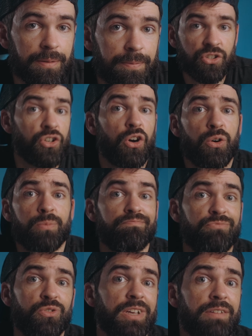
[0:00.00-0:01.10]
So
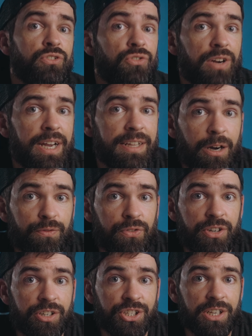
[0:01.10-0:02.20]
you'll have to try it out for
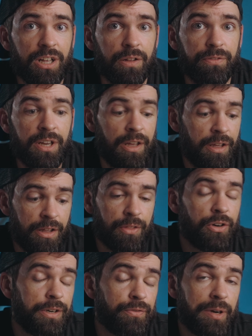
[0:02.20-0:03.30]
yourself.
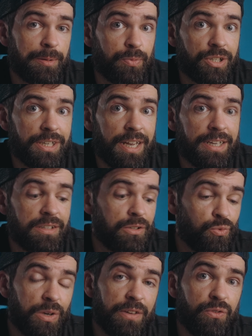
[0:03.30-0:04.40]
30 frames per second,
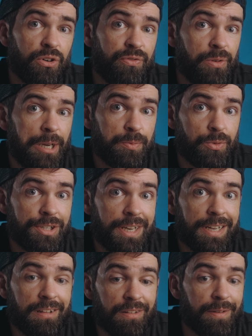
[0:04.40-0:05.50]
24 frames per
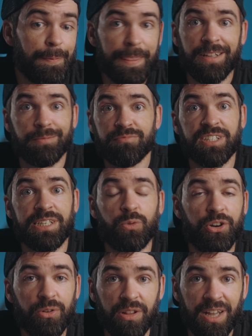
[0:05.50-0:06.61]
second, and then see
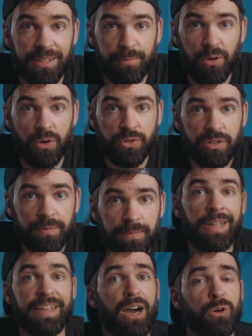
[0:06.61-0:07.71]
what you like the most.
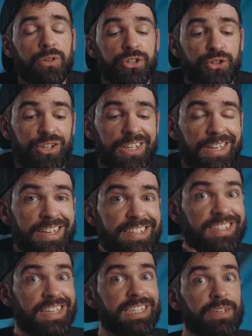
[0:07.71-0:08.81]
Now, shooting in
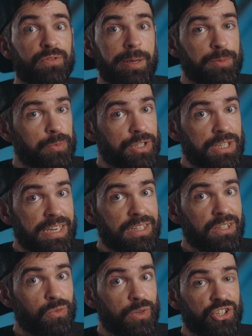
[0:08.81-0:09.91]
60 frames per
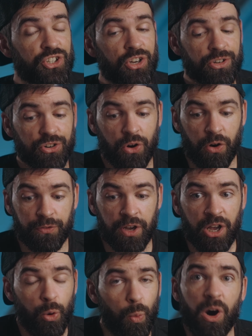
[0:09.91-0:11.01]
second with a shutter of
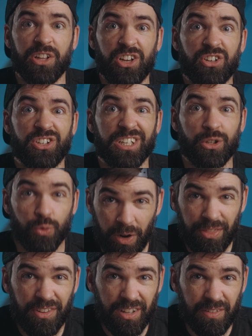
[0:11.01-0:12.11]

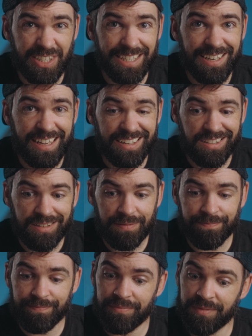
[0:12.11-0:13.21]
120th of a second,
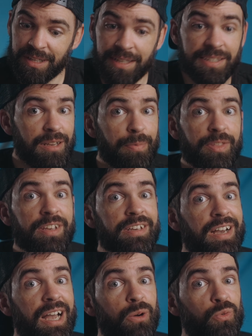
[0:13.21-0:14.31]
that's something
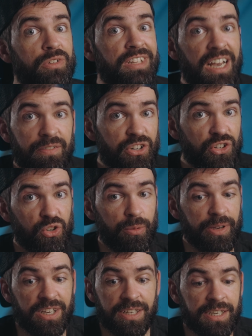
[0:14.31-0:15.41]
I would never do
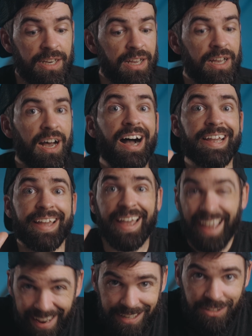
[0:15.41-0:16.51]
because I
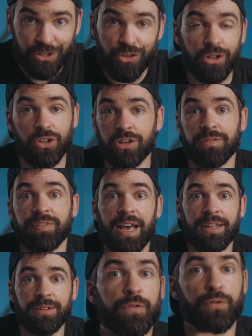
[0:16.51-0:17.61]
hate the look of
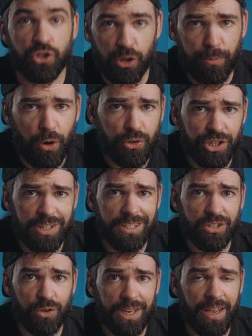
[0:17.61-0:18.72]
that. For slow motion, it's
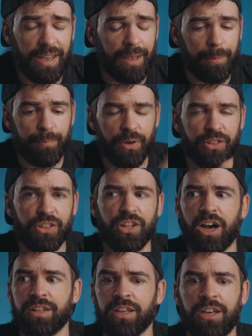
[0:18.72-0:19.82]
okay, but
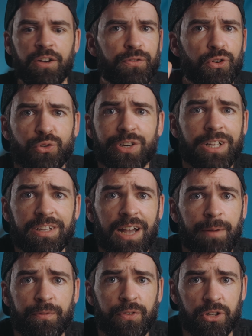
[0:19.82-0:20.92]
not for
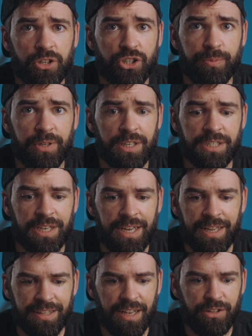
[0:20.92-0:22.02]
real-time footage because
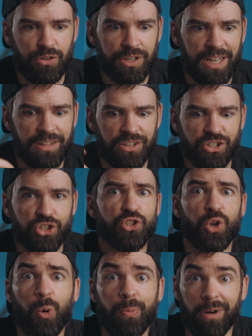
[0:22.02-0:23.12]
then you get the
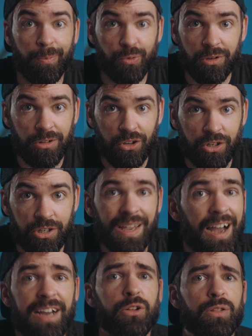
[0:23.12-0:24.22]
soap opera look.
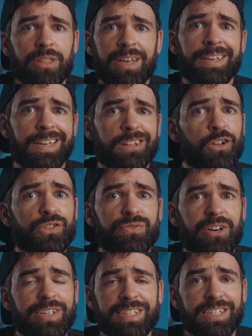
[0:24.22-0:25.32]
I don't think it looks
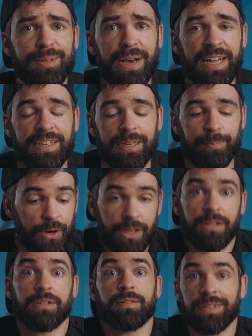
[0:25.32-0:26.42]
very cinematic, but
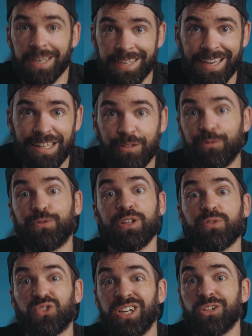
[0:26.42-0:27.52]
Again, feel
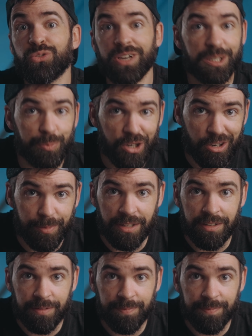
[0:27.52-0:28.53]
free to experiment.